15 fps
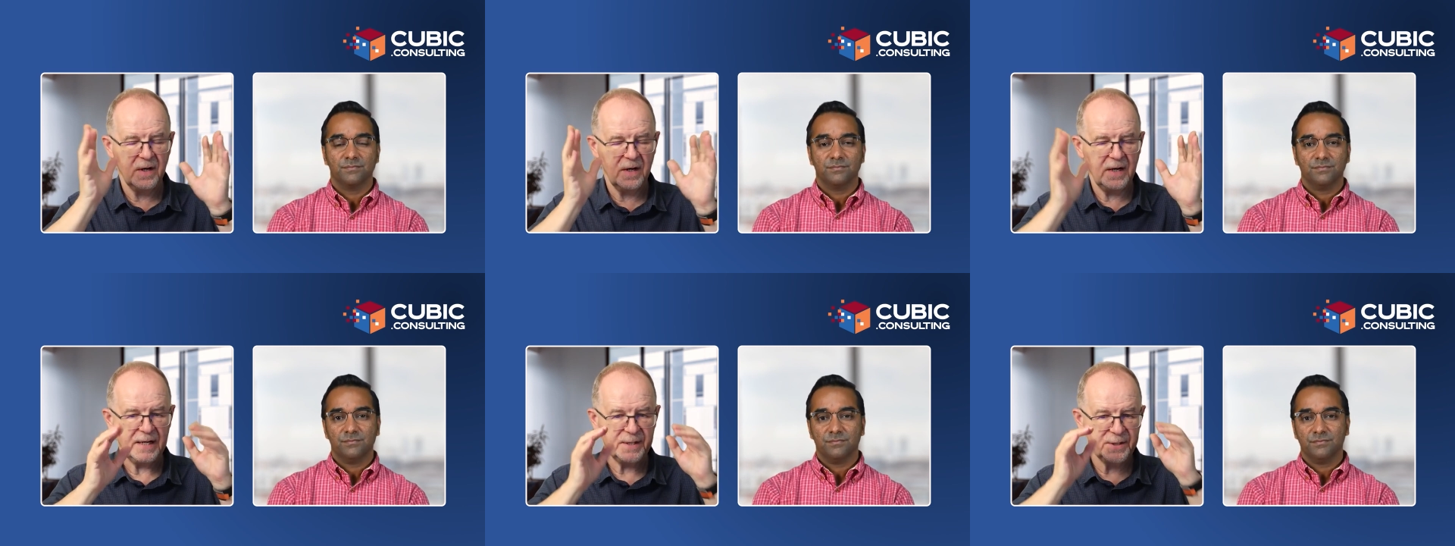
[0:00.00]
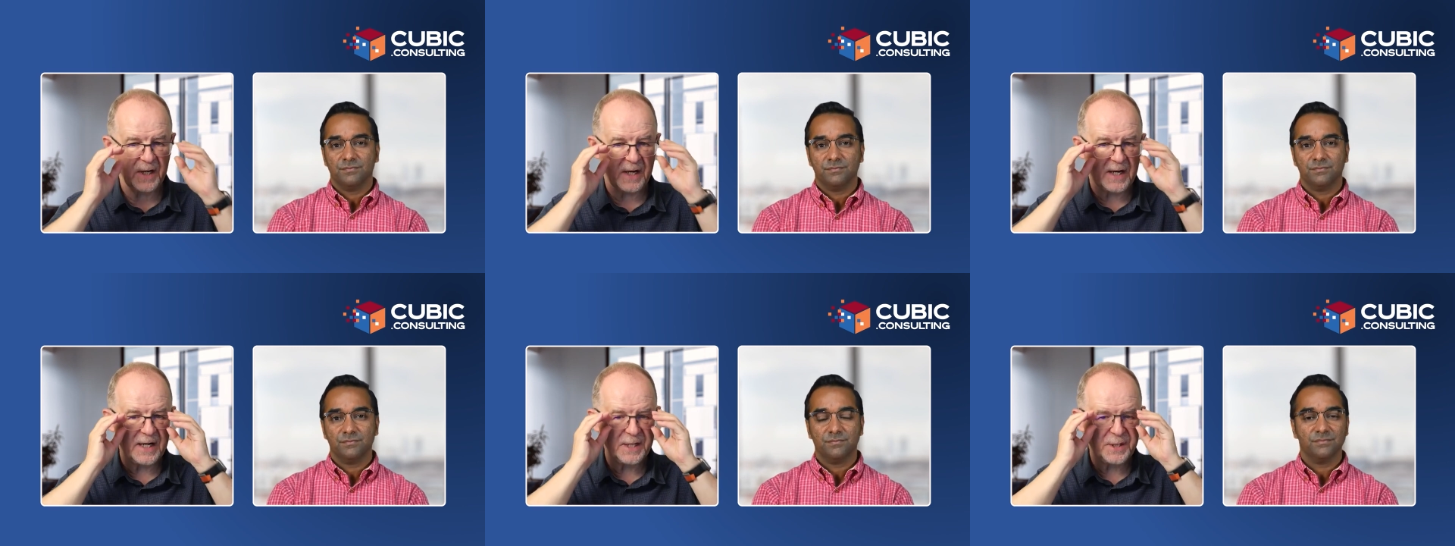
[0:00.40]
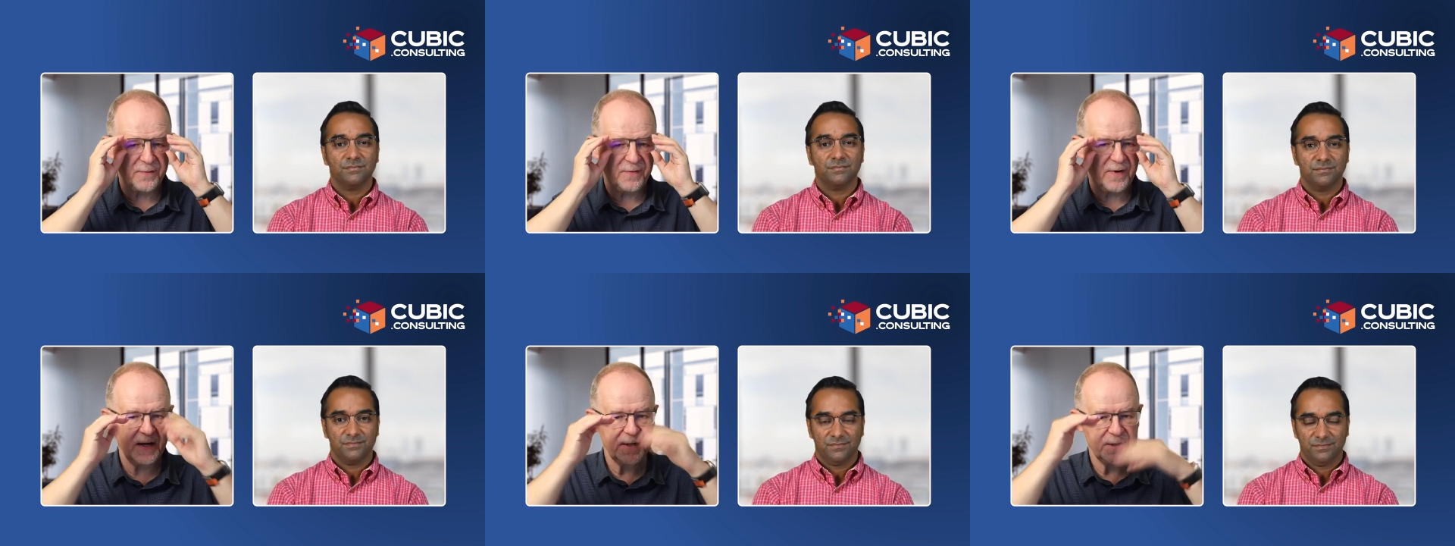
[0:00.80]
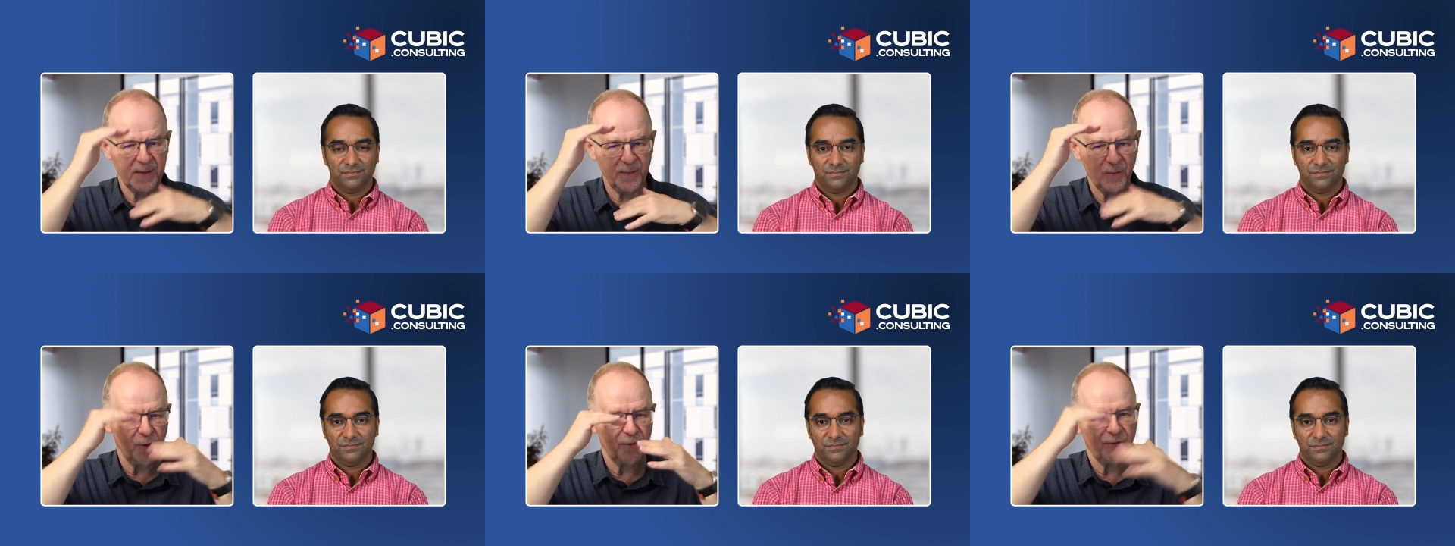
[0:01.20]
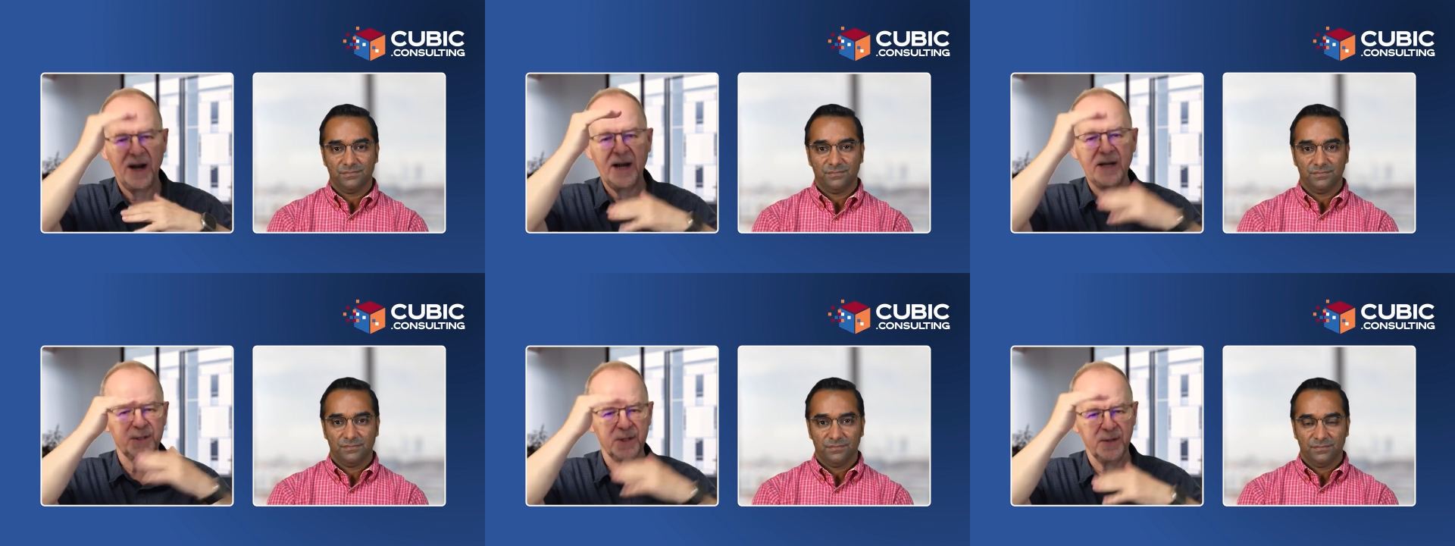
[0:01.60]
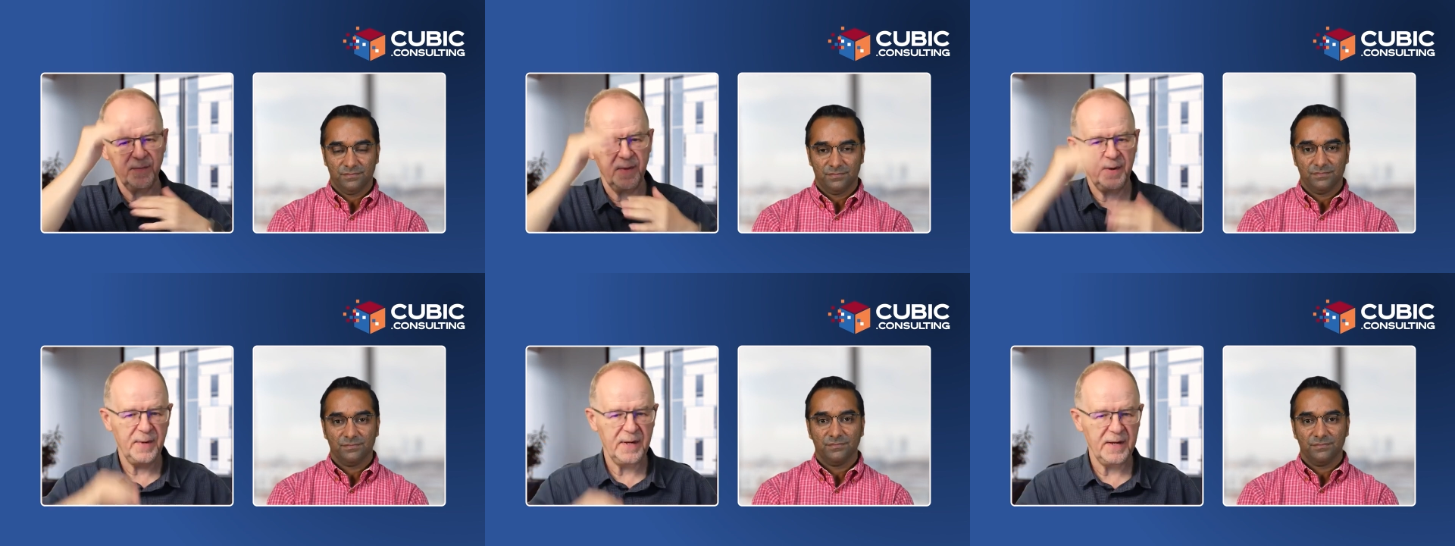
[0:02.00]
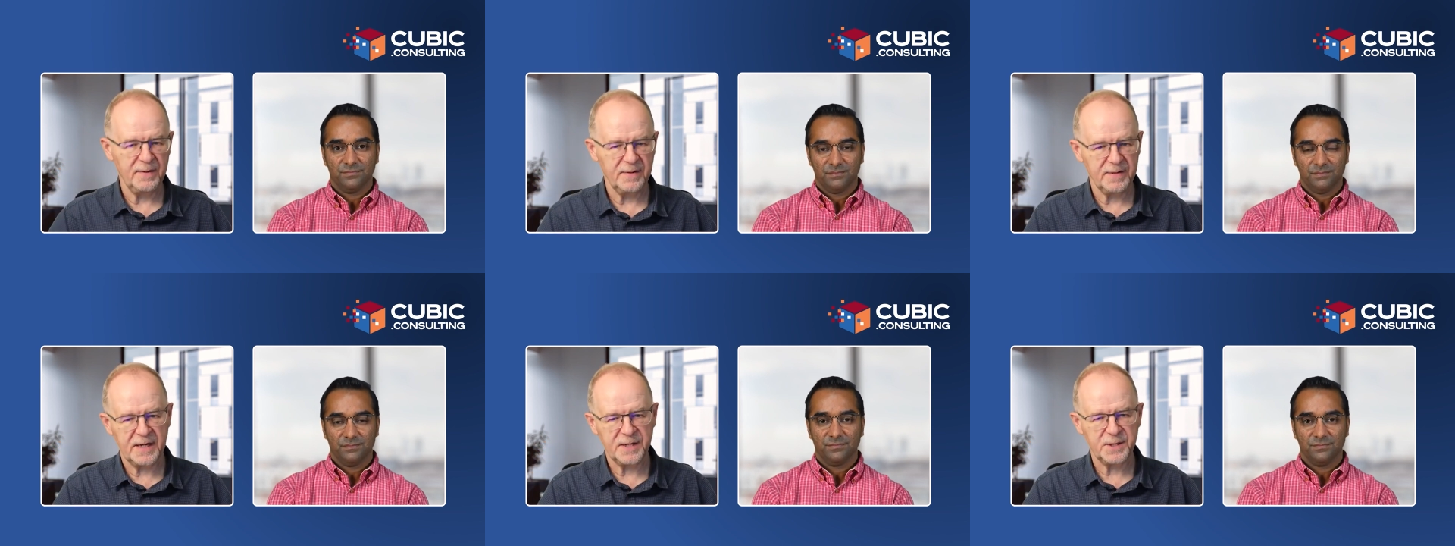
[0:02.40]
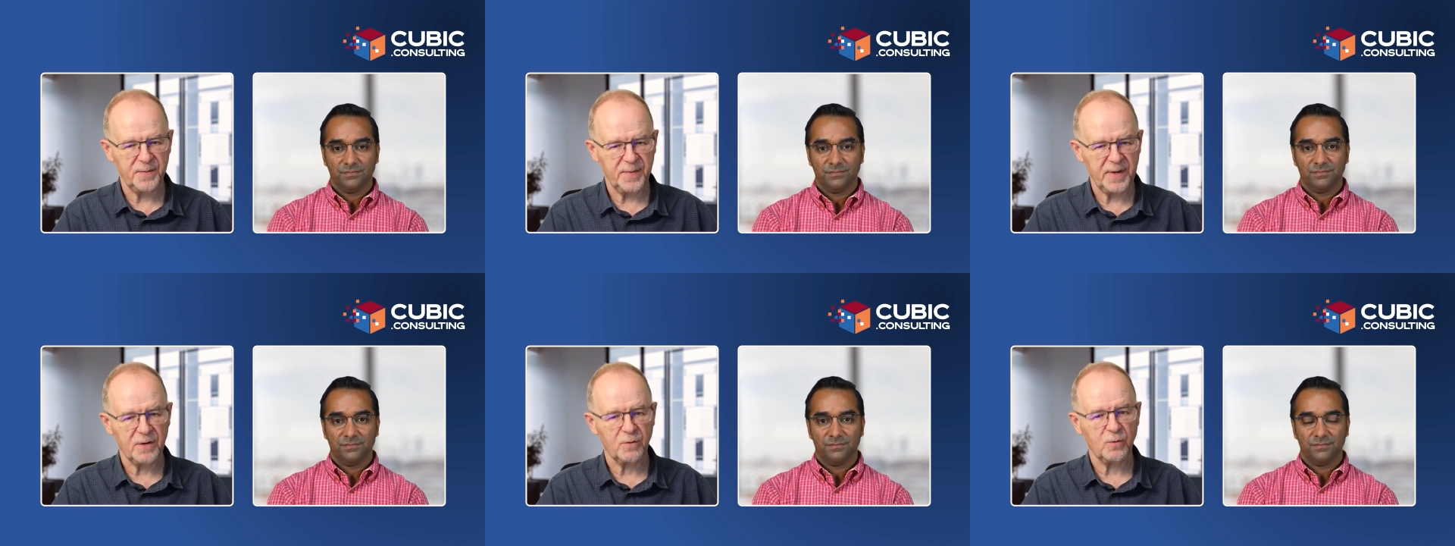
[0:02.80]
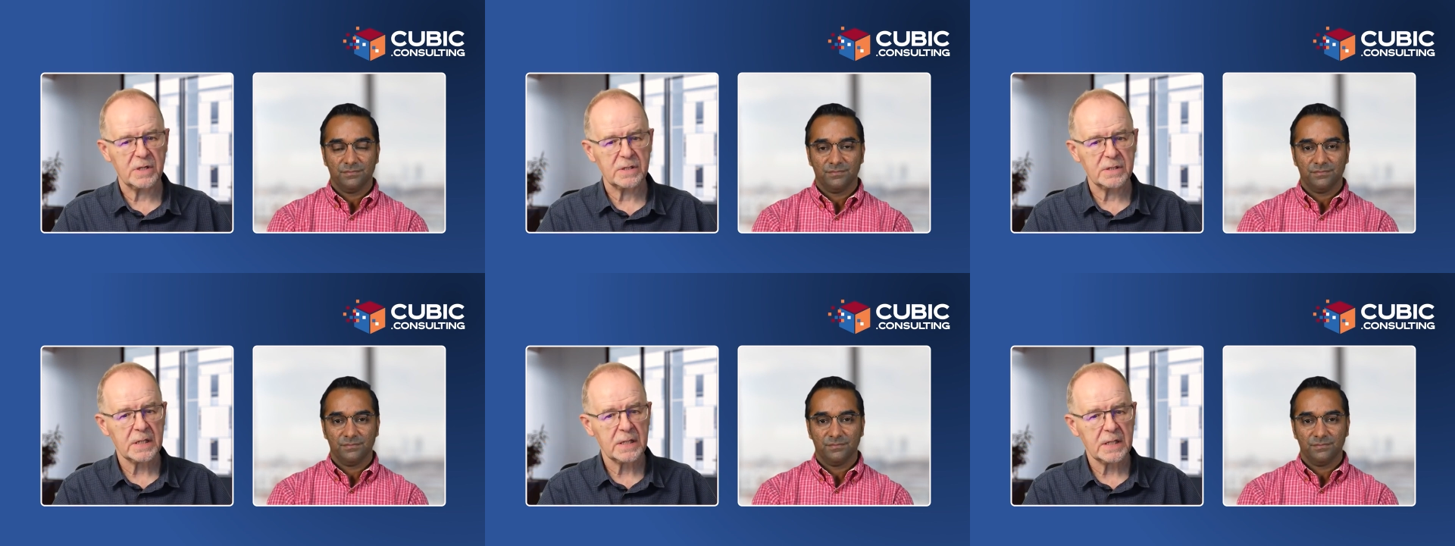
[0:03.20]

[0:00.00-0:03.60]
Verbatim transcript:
Speaker 1: let's say classify them or rank them maybe that's a better word